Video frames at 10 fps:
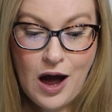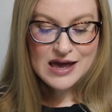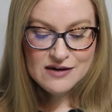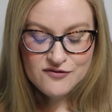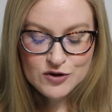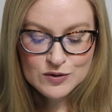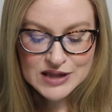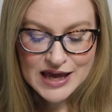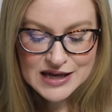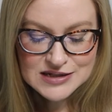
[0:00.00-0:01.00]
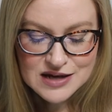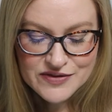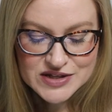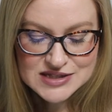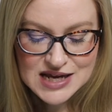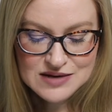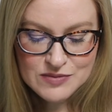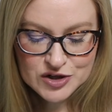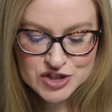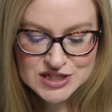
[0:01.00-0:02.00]
If you land on the dead
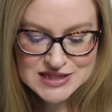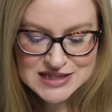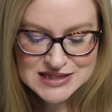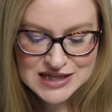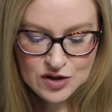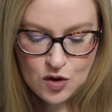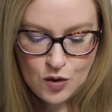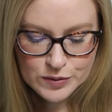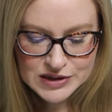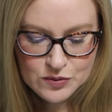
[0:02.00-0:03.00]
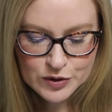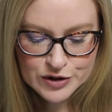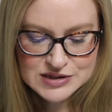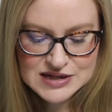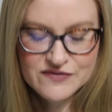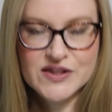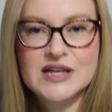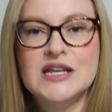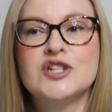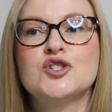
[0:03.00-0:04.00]
marshes, the skill only works if the
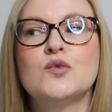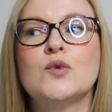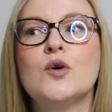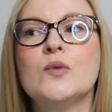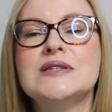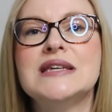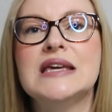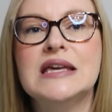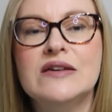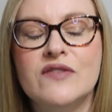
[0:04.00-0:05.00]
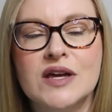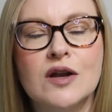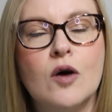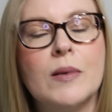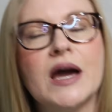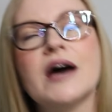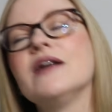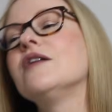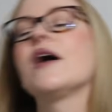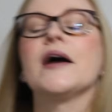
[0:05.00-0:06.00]
initial roll was even. Oh my
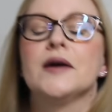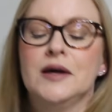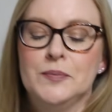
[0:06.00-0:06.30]
God, okay.